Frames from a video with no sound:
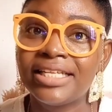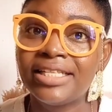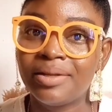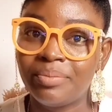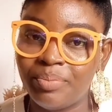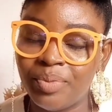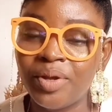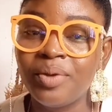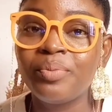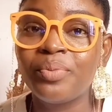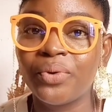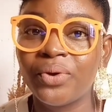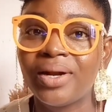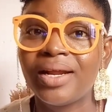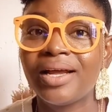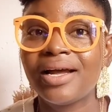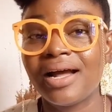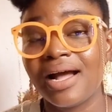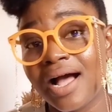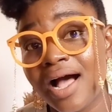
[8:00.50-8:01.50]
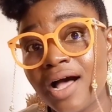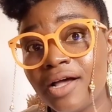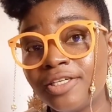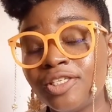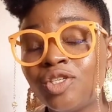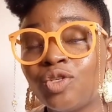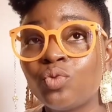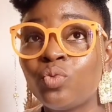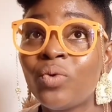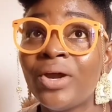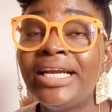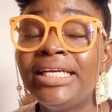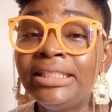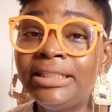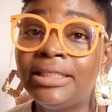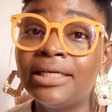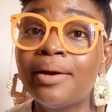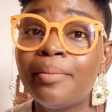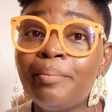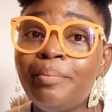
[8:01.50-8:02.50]
in the Big Brother house with
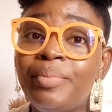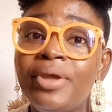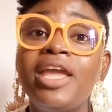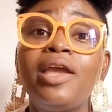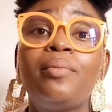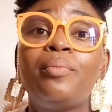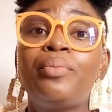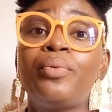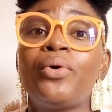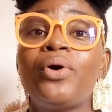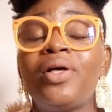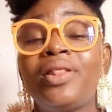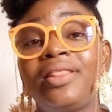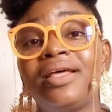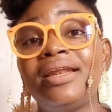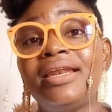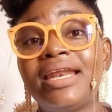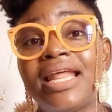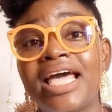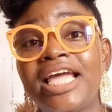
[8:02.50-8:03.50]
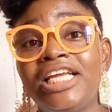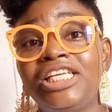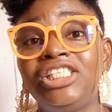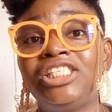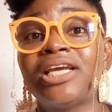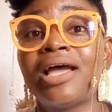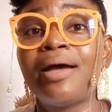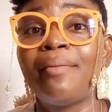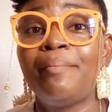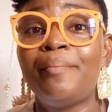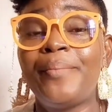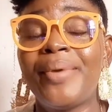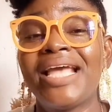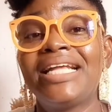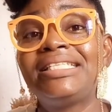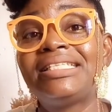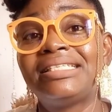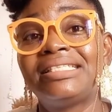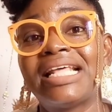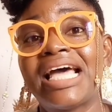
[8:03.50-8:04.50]
the Big Brother Naija
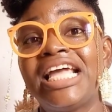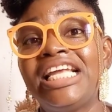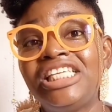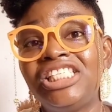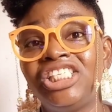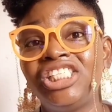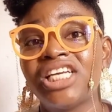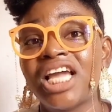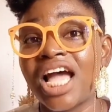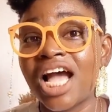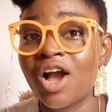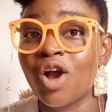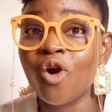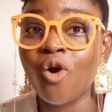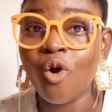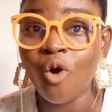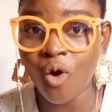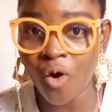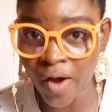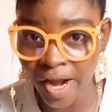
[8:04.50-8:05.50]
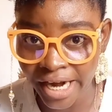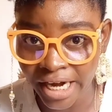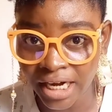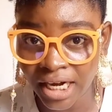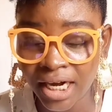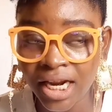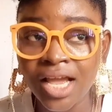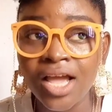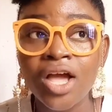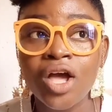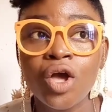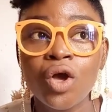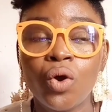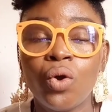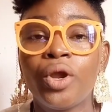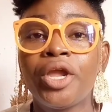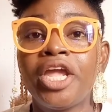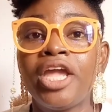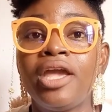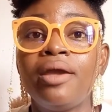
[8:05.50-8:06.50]
Bet Naija coin.
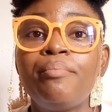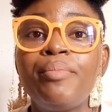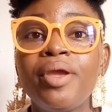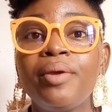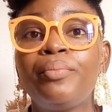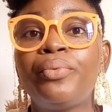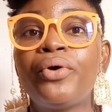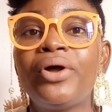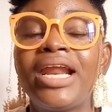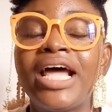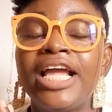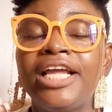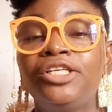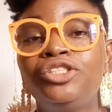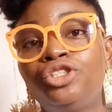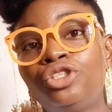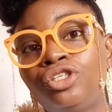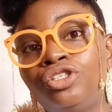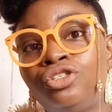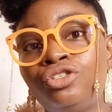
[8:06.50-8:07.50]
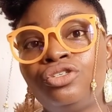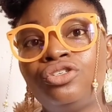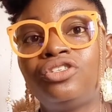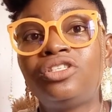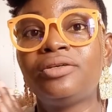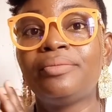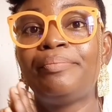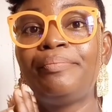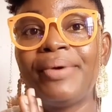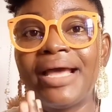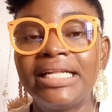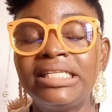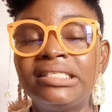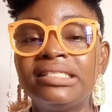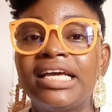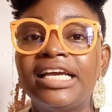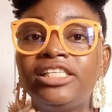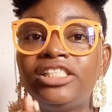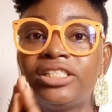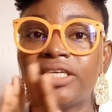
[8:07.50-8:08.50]
Okay, Big Brother introduced the Bet
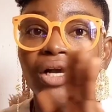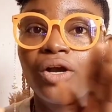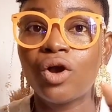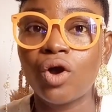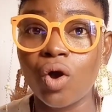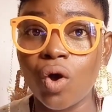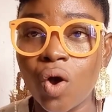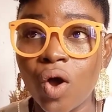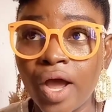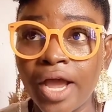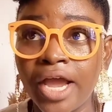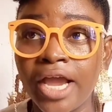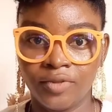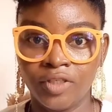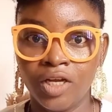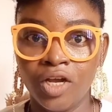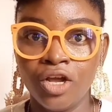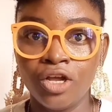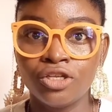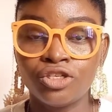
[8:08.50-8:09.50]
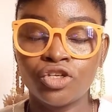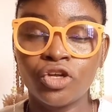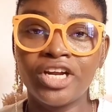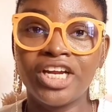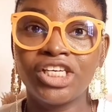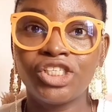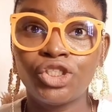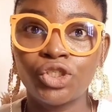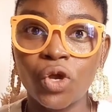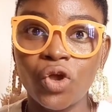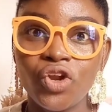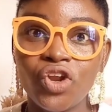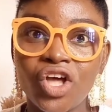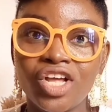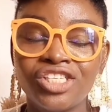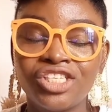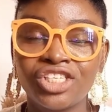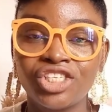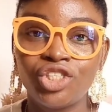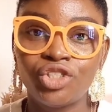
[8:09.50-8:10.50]
Naija coin. So they showed
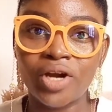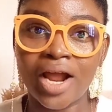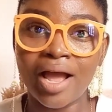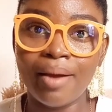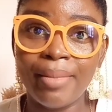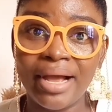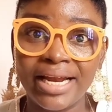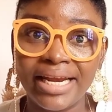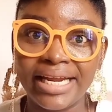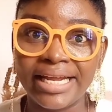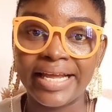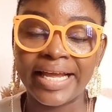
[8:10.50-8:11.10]
us the drama